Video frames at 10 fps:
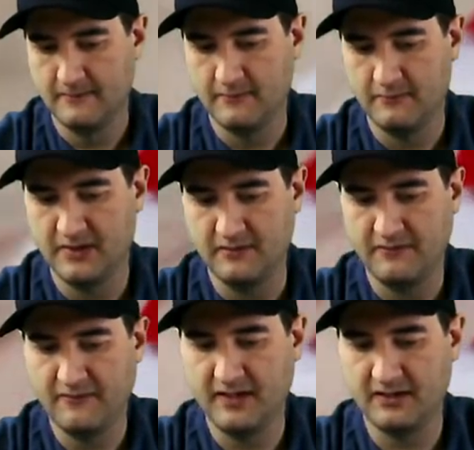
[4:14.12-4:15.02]
Matter of
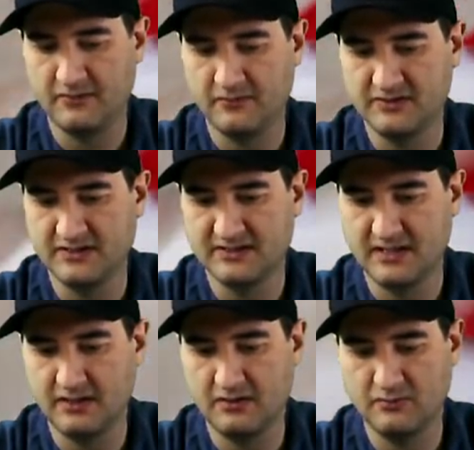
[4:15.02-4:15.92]
fact, we'll just
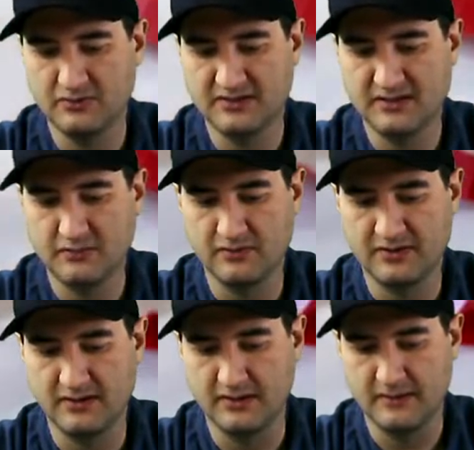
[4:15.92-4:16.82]
stick, we'll stick with the,